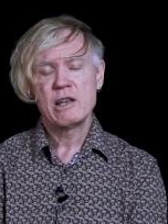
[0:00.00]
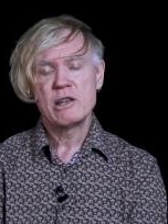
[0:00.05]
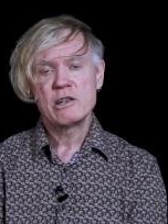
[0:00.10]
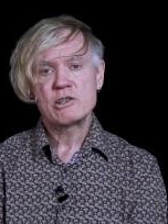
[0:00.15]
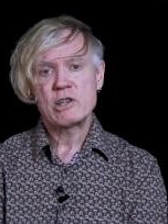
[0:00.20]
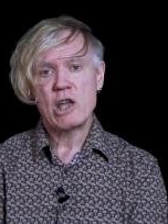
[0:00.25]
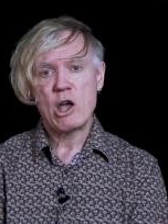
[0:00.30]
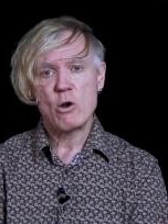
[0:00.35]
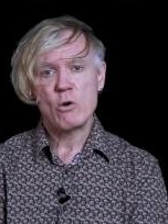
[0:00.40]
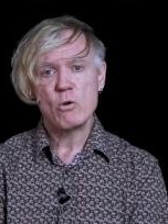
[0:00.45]

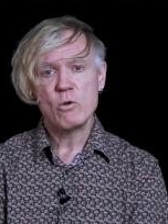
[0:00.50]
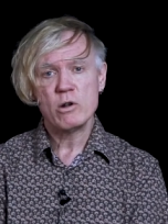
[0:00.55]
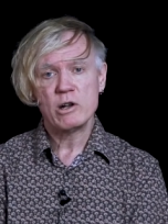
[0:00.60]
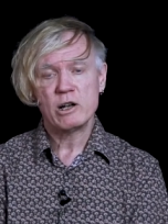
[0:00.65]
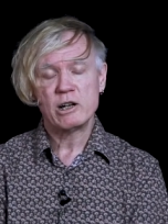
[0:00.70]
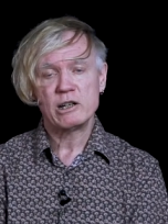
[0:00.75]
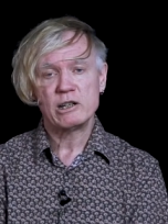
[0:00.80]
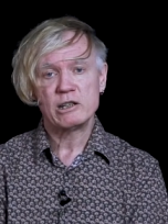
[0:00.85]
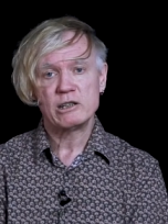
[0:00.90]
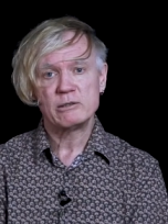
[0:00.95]
So,
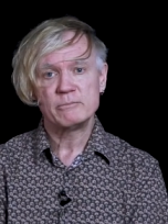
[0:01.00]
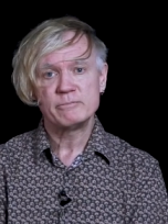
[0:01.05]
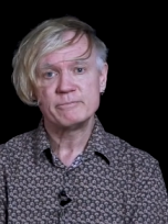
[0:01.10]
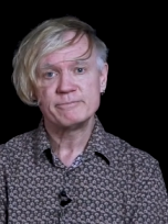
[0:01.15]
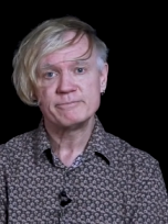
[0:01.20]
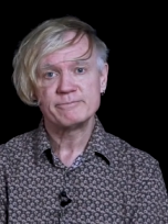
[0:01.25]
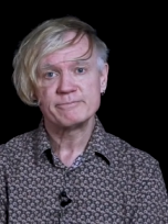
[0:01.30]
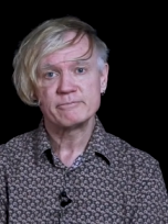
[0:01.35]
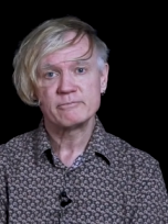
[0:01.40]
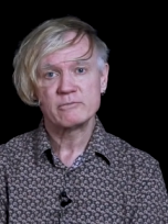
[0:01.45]

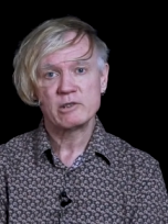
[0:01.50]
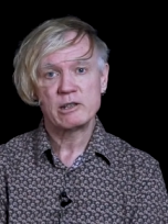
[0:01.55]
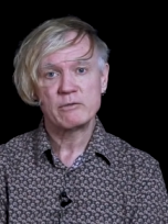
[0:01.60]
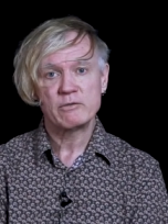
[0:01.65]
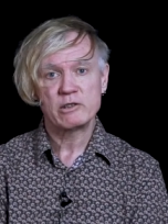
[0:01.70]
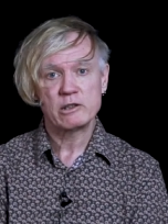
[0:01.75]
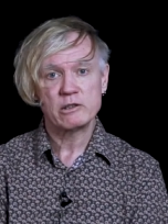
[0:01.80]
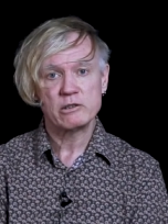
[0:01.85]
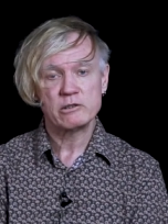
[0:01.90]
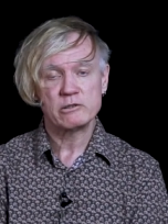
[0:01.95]
um,
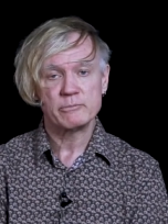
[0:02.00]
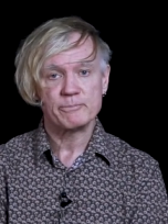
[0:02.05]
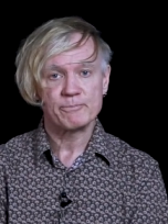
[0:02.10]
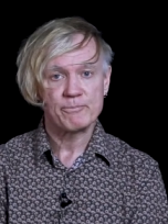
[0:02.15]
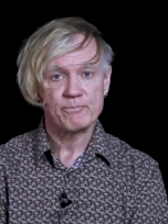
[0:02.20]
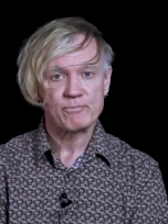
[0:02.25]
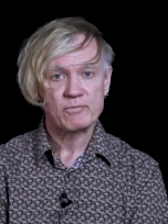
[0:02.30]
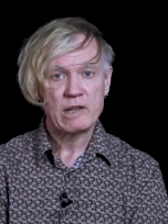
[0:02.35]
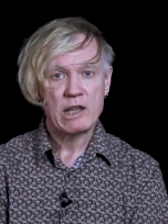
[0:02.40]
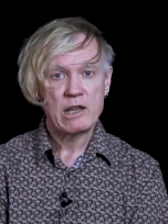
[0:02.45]
live and learn.
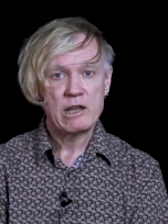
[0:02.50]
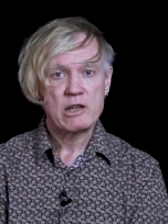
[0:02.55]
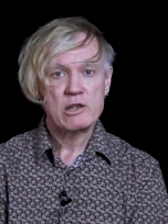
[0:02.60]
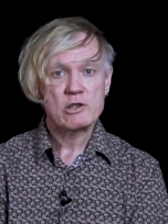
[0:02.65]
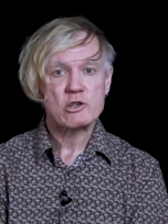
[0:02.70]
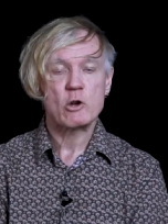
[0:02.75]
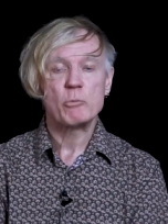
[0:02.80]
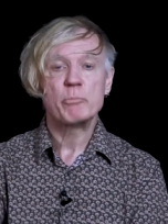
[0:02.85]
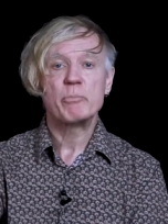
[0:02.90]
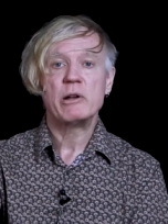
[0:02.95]

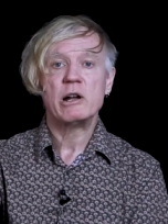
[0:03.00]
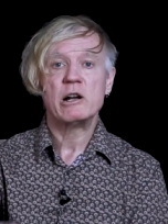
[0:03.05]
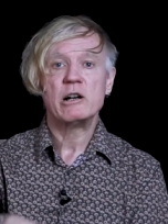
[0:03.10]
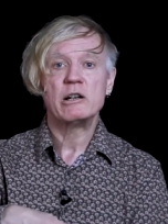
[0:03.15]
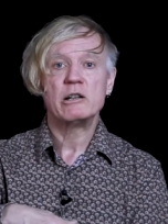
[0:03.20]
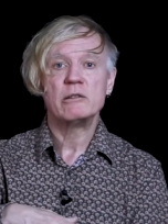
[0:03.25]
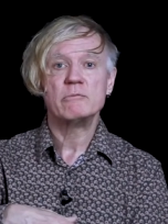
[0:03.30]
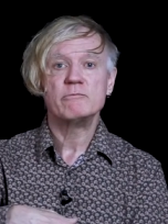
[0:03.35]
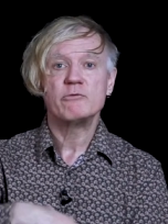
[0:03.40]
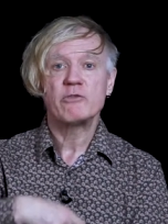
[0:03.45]
So
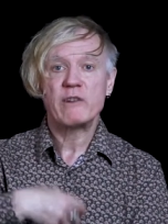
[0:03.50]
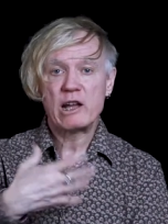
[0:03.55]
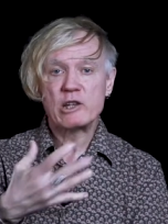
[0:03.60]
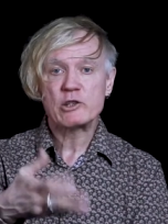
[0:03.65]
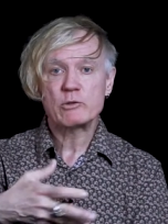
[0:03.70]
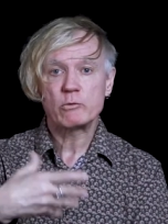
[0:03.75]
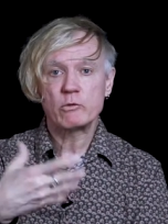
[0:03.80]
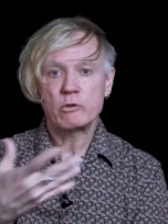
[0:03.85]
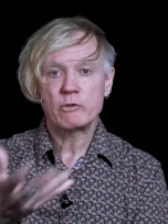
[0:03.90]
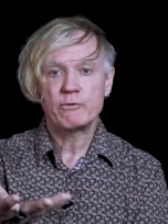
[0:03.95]
uh,
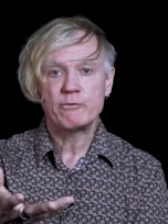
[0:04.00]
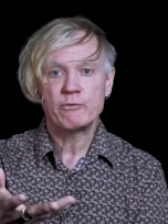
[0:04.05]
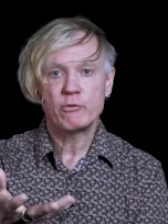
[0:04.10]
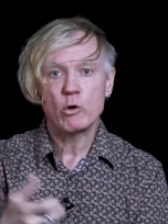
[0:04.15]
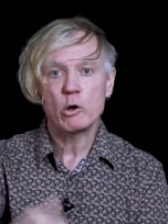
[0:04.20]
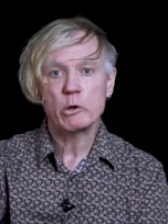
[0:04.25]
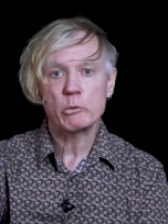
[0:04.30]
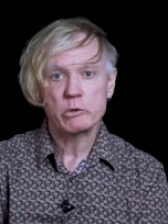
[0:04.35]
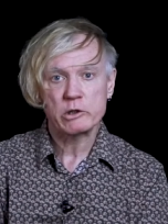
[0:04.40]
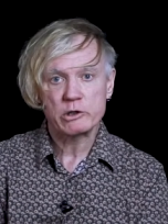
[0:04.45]
fast
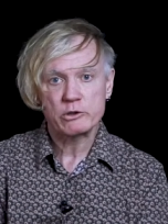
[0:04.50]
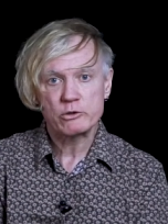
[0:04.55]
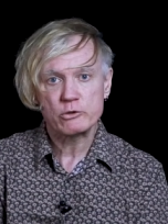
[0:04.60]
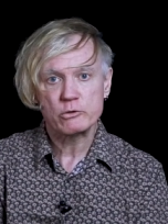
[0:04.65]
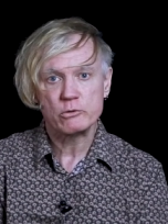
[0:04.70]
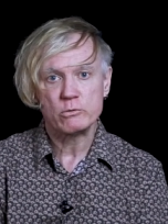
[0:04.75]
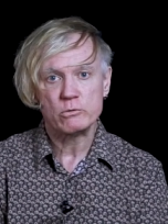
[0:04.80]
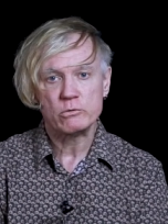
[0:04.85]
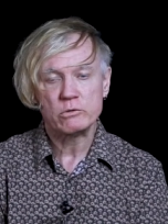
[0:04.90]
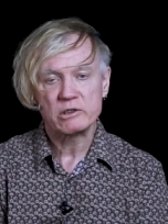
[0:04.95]
forward
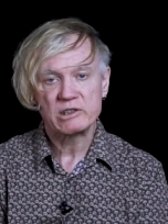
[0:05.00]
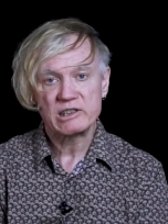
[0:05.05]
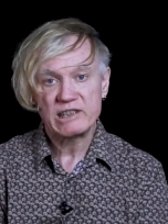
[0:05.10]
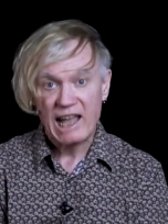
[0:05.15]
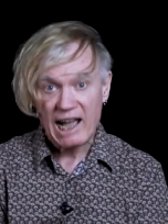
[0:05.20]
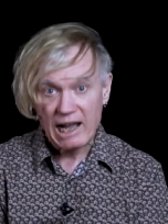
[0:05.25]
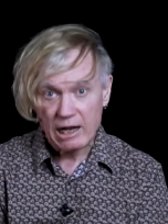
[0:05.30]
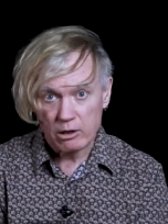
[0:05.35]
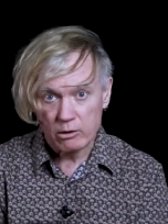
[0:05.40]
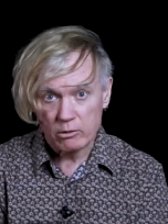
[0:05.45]
to
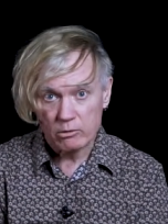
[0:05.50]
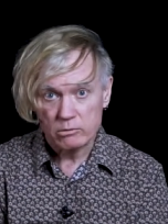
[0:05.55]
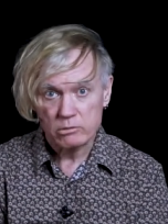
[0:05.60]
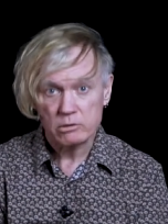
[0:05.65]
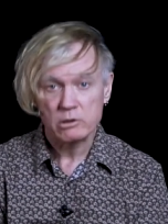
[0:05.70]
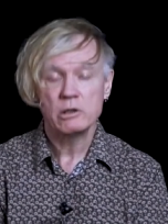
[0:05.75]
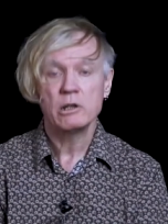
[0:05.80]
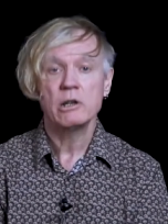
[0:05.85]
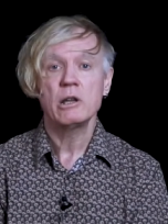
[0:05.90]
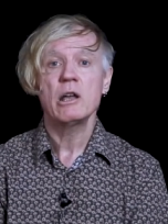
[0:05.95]

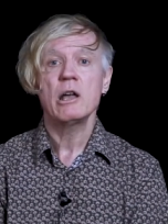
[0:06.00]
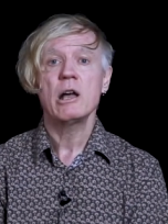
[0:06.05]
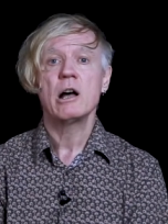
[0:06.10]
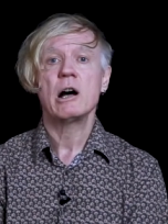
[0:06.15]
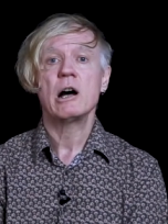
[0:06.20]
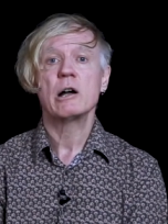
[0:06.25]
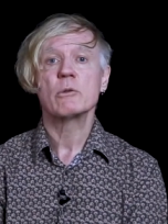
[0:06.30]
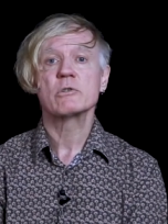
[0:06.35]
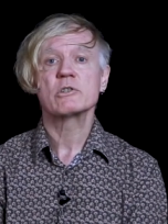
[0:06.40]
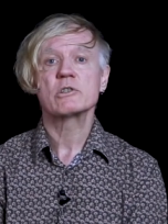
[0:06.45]
now,
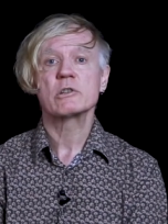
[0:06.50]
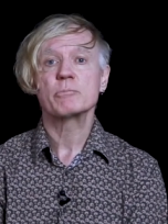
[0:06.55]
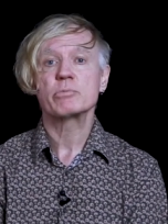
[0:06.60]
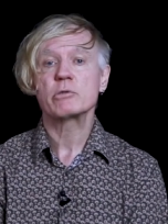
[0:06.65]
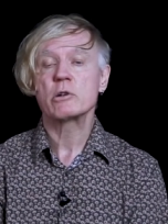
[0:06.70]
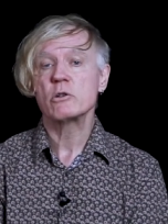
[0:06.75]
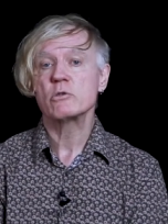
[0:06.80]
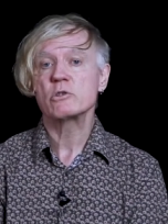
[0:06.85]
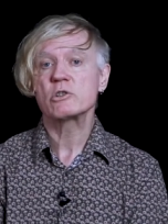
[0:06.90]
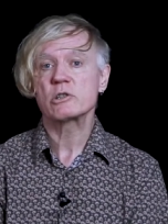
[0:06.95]
I was
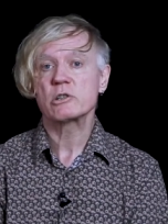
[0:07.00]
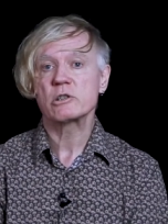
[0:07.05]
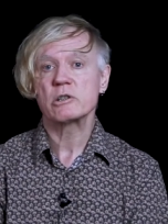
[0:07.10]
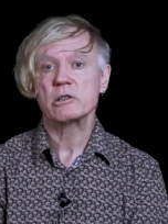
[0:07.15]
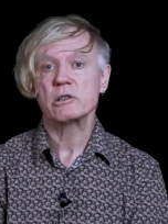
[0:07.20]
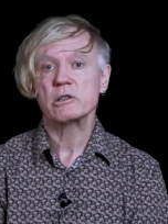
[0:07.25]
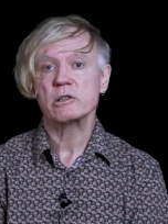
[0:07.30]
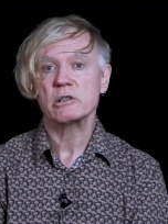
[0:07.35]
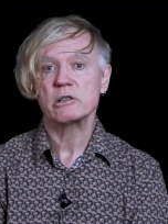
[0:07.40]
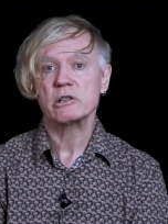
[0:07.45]
approached
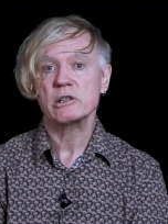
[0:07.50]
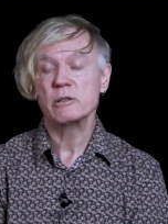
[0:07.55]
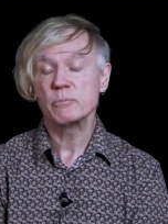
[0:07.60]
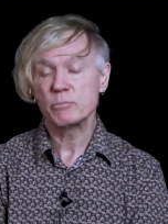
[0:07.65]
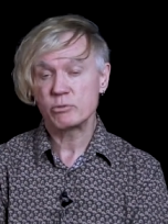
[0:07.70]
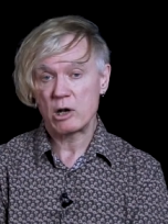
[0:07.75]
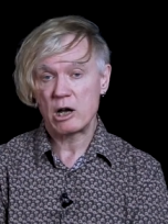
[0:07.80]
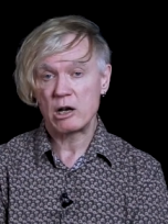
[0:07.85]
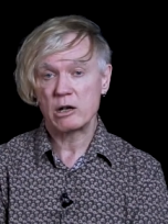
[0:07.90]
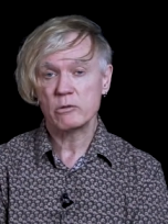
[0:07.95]
uh, in
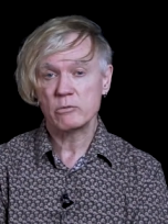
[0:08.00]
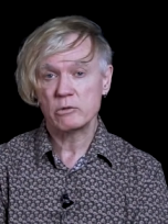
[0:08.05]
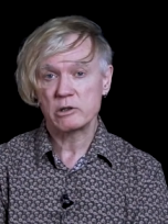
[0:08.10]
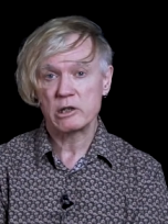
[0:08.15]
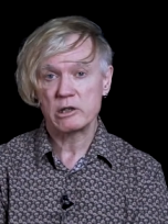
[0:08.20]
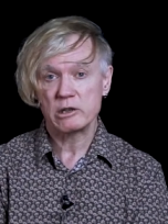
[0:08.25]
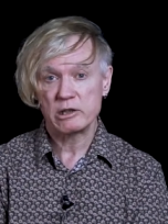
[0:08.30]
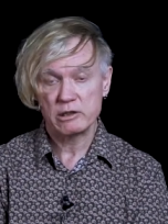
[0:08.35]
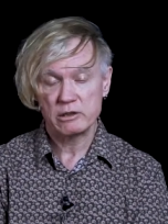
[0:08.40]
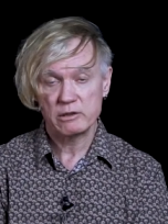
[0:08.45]
Prague,
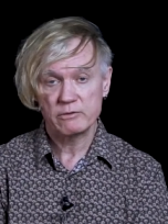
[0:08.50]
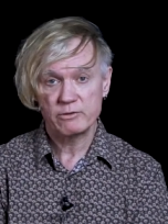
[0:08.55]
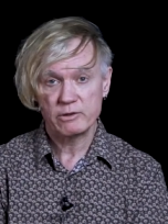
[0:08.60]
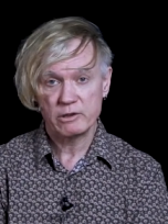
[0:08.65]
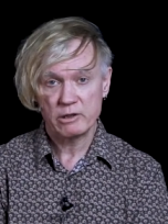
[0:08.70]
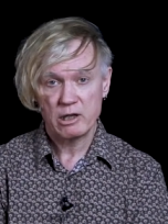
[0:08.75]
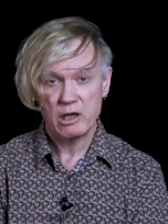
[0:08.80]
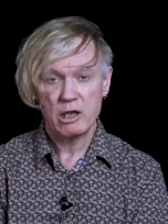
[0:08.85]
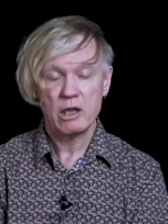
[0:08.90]
where I live,